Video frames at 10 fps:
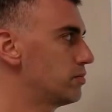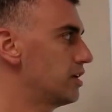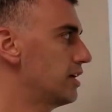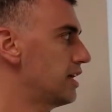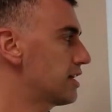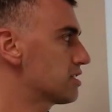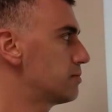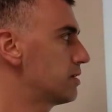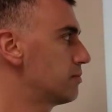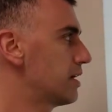it has
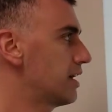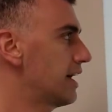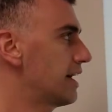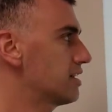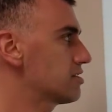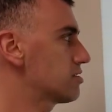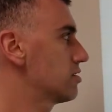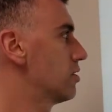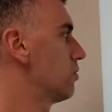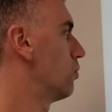been asked,
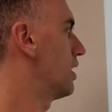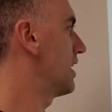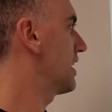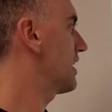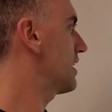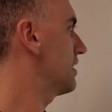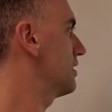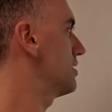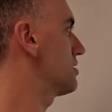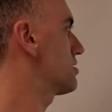why
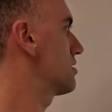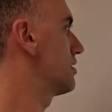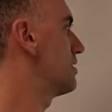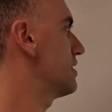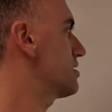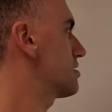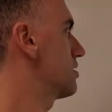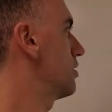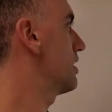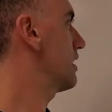is this
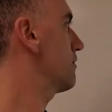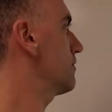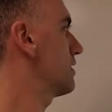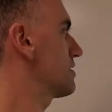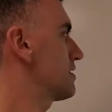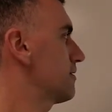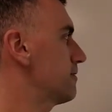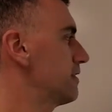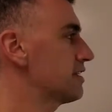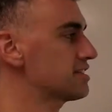infinite sig
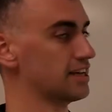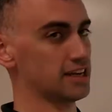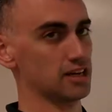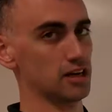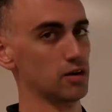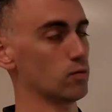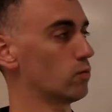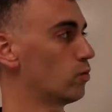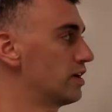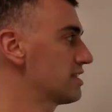figs and not
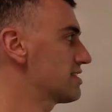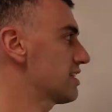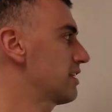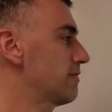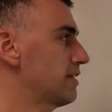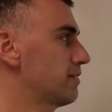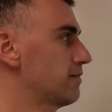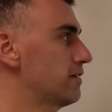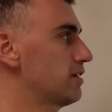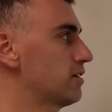1 significant
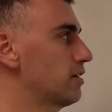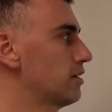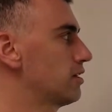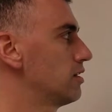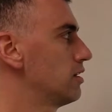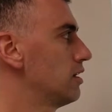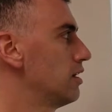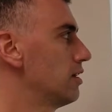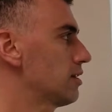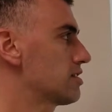figure?
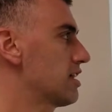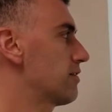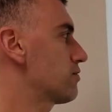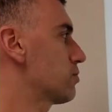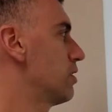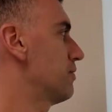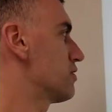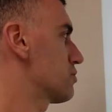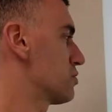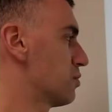Because after all, if
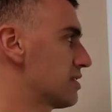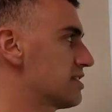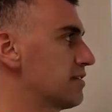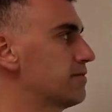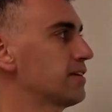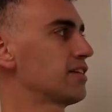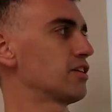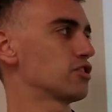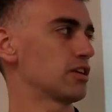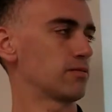this was 1 sig fig, then you
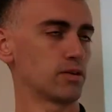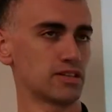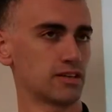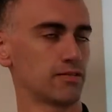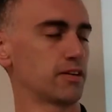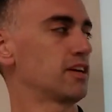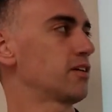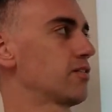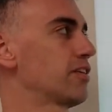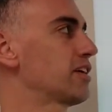should have 1 sig fig here.
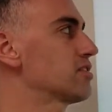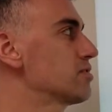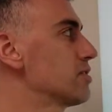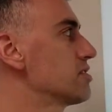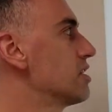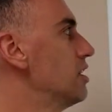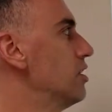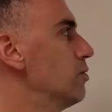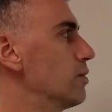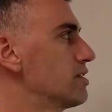And the answer is,
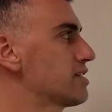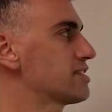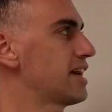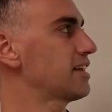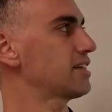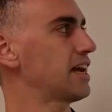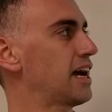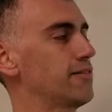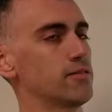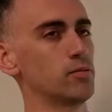when it's exactly
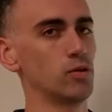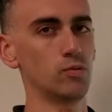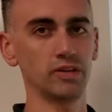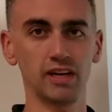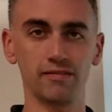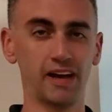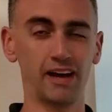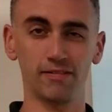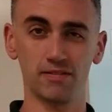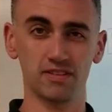half a mole, when you have
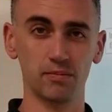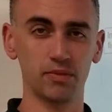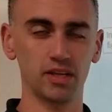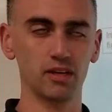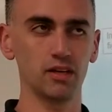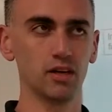half of something,